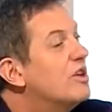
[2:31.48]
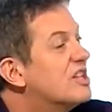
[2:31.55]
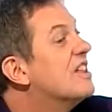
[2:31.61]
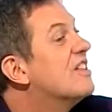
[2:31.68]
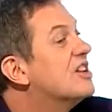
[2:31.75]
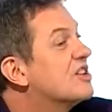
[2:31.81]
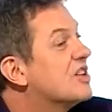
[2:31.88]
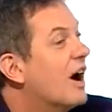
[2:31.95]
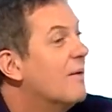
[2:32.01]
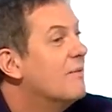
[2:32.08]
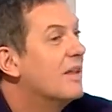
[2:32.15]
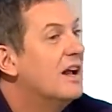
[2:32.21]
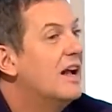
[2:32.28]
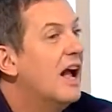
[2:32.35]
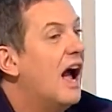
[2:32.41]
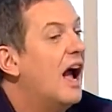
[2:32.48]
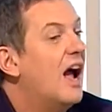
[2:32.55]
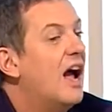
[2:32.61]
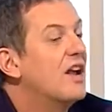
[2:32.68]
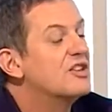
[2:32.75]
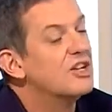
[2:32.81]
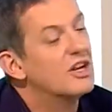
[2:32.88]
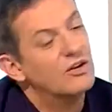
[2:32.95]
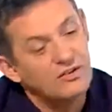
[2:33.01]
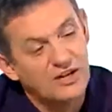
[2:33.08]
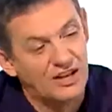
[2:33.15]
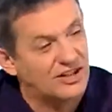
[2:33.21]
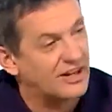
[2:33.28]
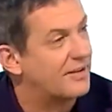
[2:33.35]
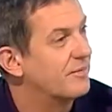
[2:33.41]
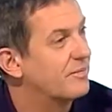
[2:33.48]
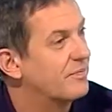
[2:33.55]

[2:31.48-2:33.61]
is it this time? And she's saying, oh, nothing.